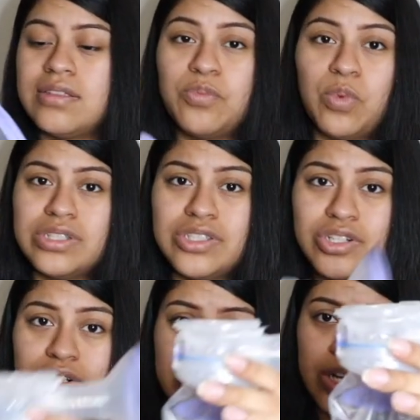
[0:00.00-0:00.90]
Once
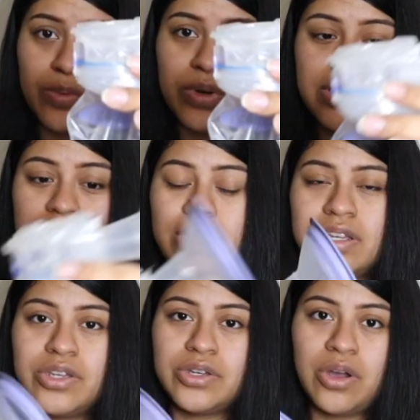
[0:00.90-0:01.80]
you're done with
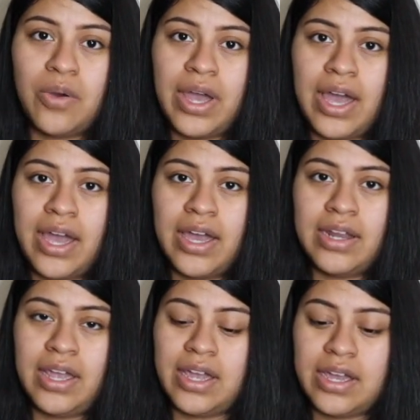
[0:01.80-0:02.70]
it, you go ahead
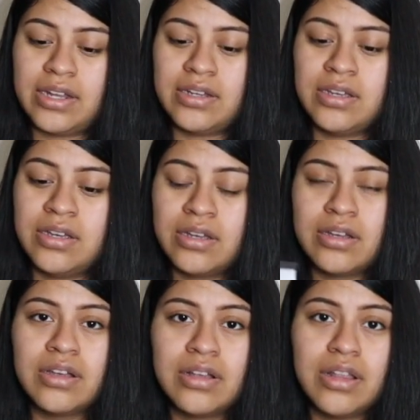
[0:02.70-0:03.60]
and
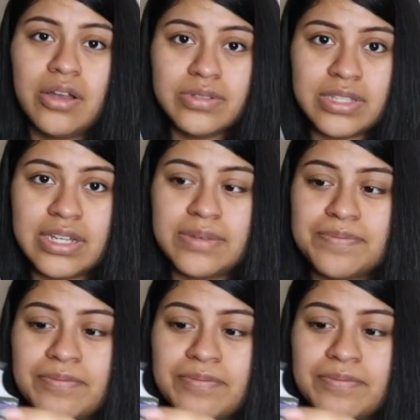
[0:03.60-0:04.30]
close it,